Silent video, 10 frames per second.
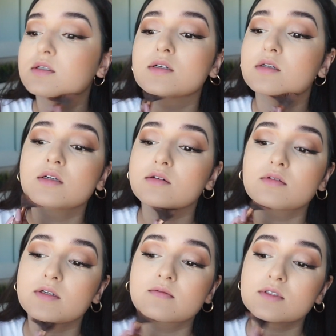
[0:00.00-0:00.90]
Gotta get
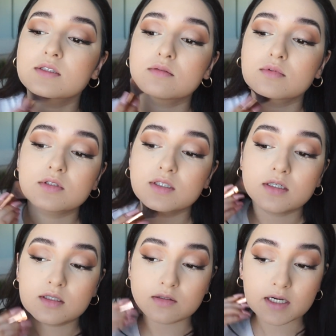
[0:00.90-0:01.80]
rid of this double
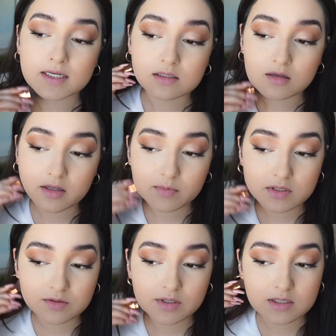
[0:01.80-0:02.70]
chin, you guys. All I've been
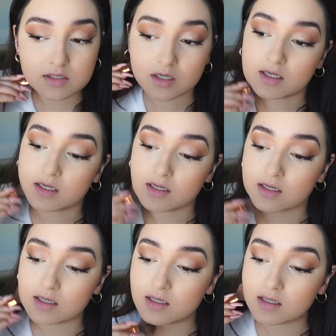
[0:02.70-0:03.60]
doing is cooking and
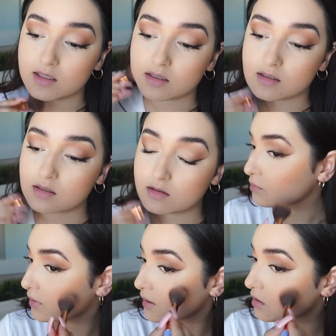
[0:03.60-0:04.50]
eating.
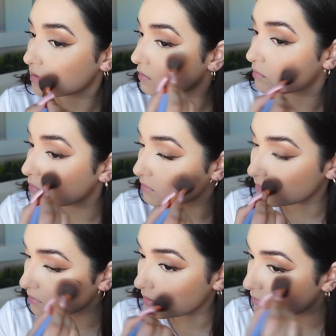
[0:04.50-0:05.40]
But
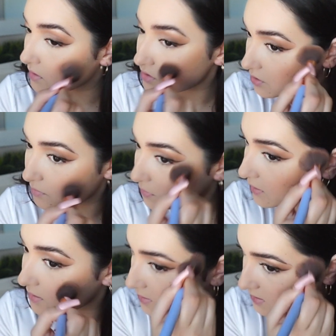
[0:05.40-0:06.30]
yeah, make sure you
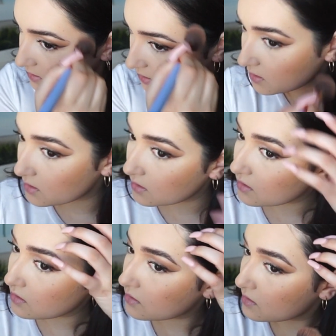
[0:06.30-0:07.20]
blend this
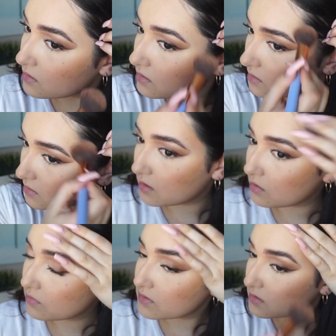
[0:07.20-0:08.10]
in. And
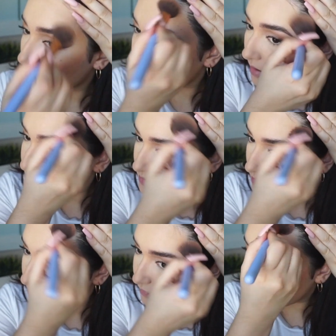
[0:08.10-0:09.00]
always go up to
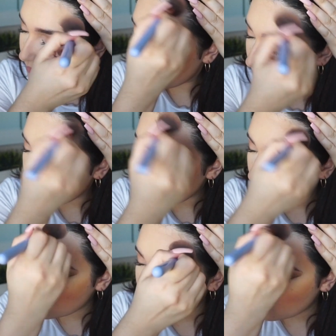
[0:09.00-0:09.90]
the
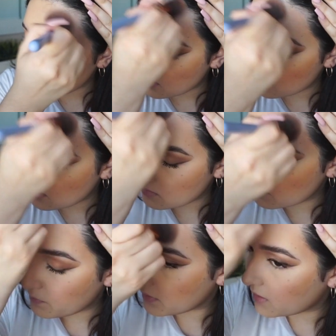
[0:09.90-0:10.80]
forehead and
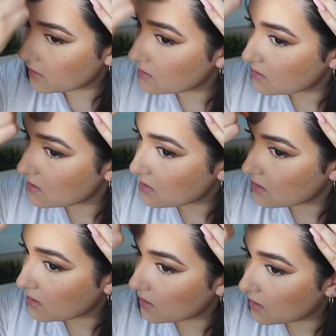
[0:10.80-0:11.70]
blend
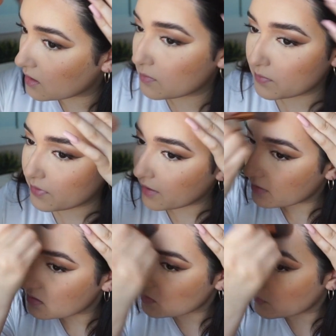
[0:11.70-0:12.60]
it up there
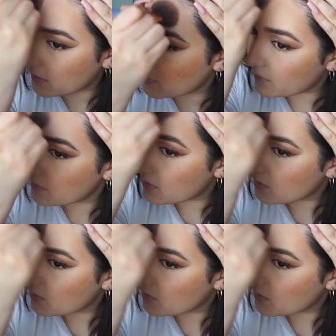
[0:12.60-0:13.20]
as well.